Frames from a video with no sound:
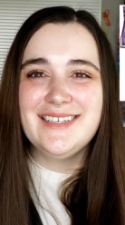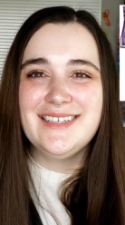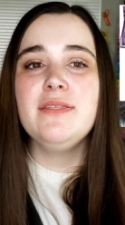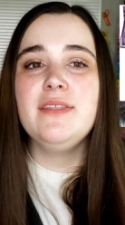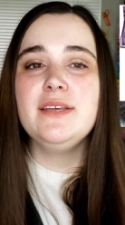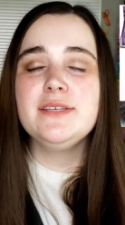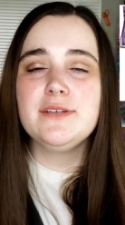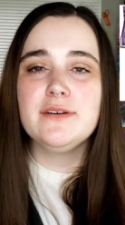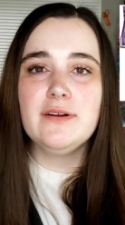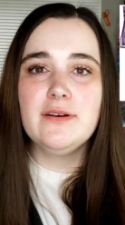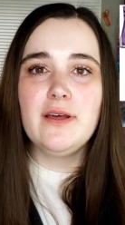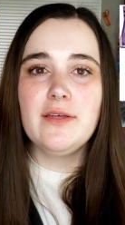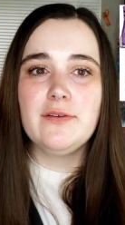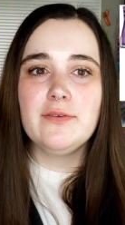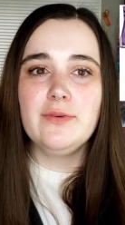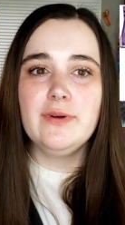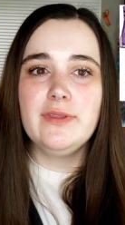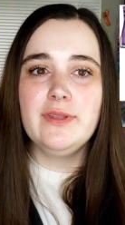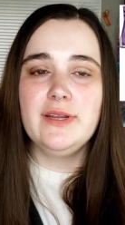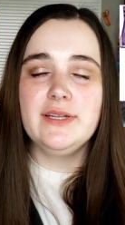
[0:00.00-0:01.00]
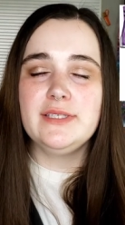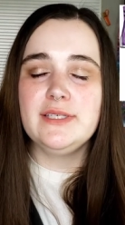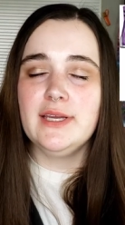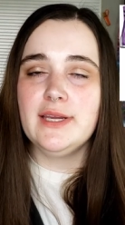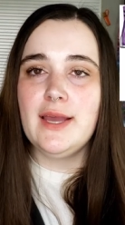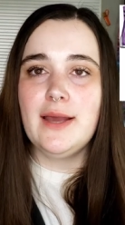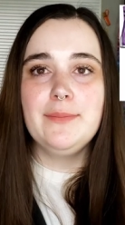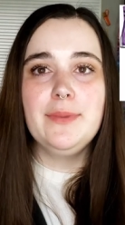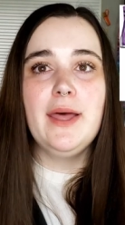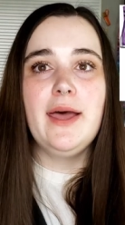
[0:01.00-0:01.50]
These are another one that it's
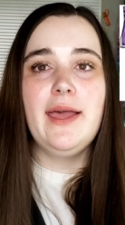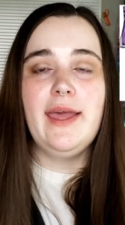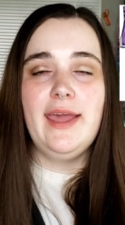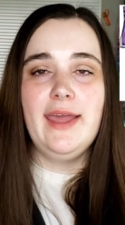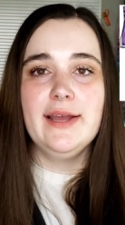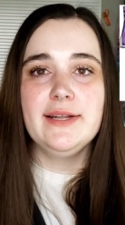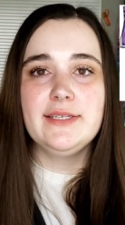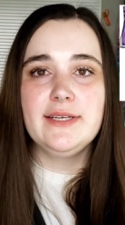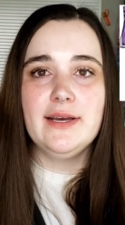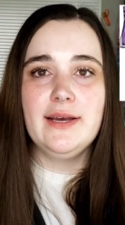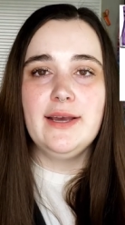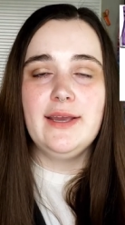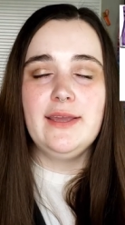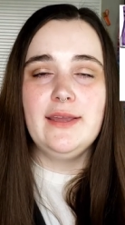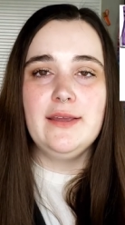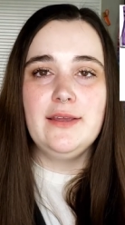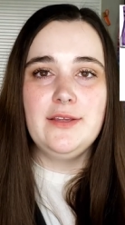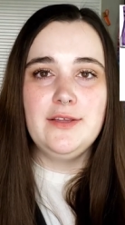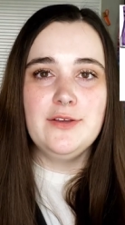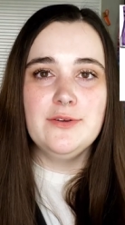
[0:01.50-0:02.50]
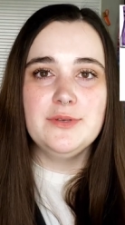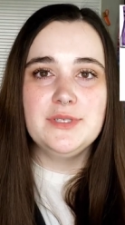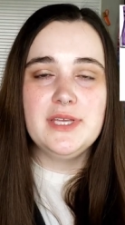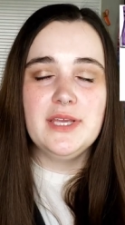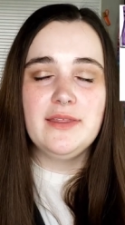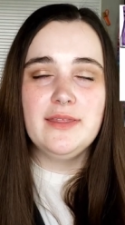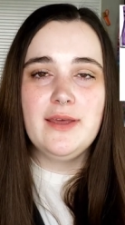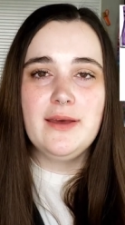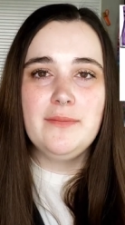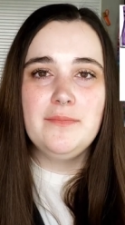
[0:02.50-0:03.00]
like, I'm not anti
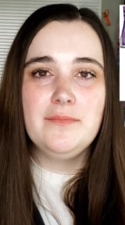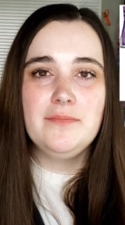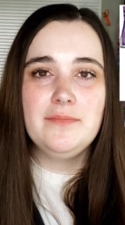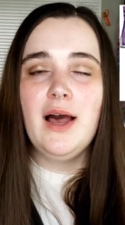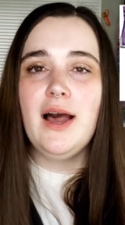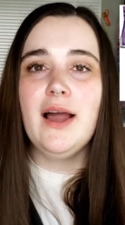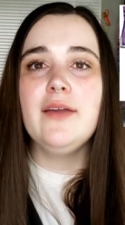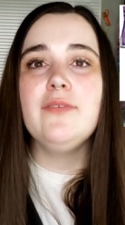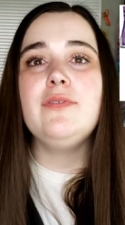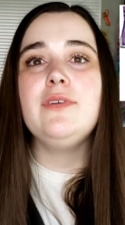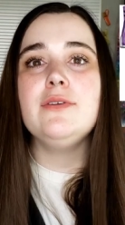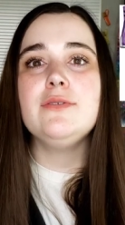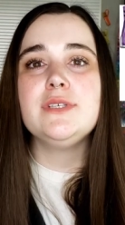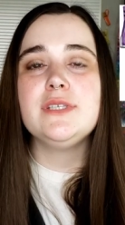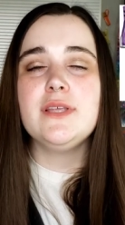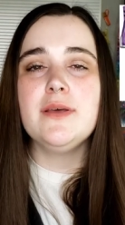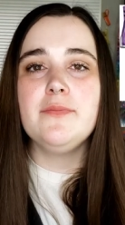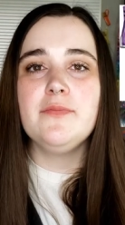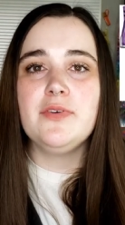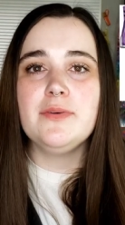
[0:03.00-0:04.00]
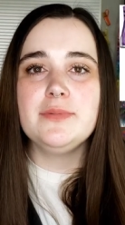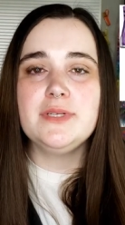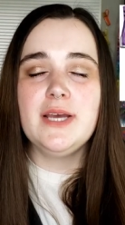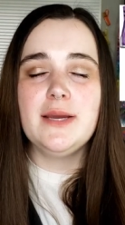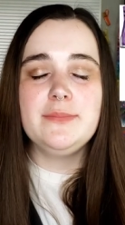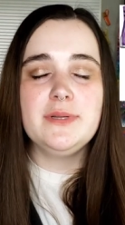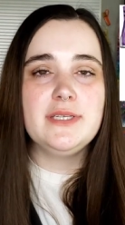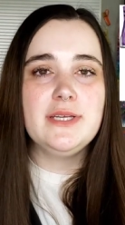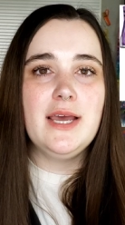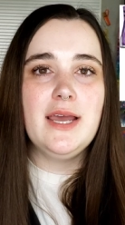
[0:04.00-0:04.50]
using them. I've used them from
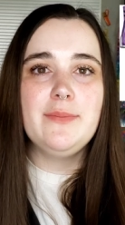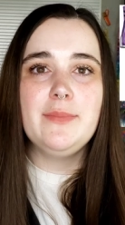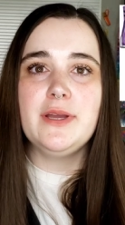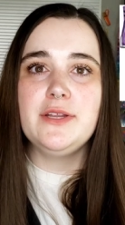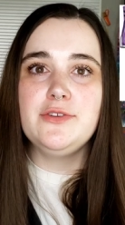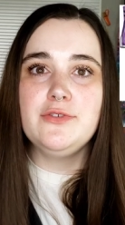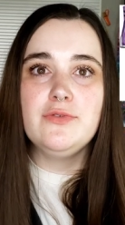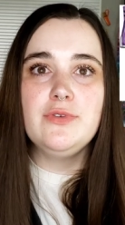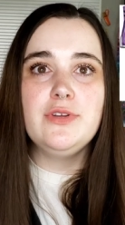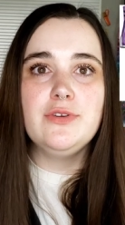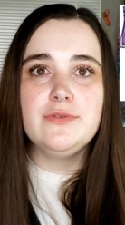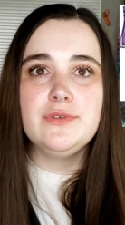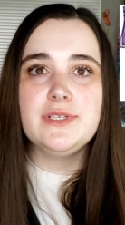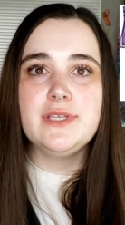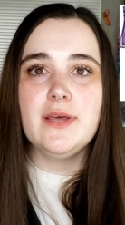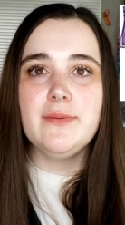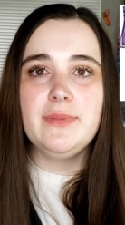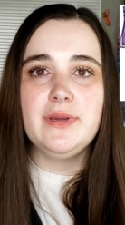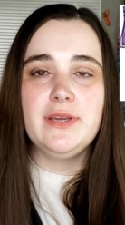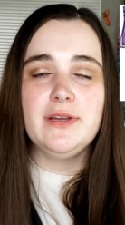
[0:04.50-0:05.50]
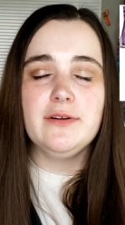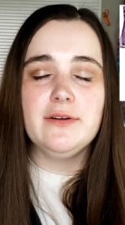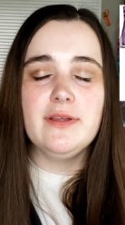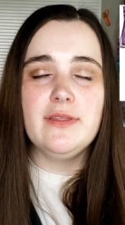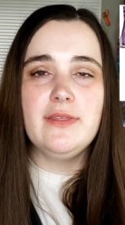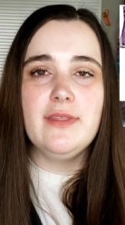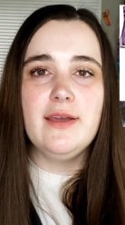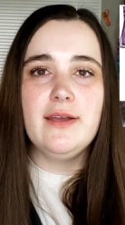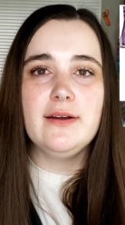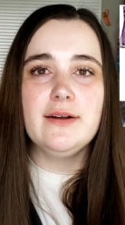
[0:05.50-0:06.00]
time to time. I do use them here
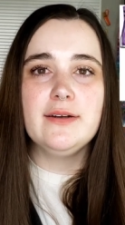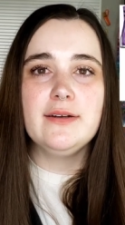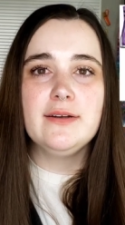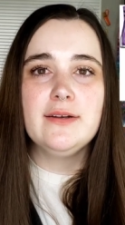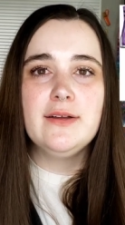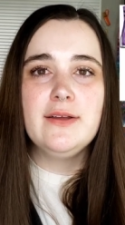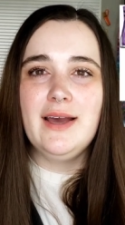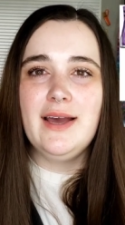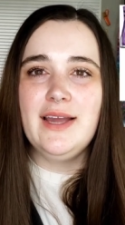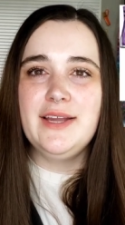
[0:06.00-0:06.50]
and there.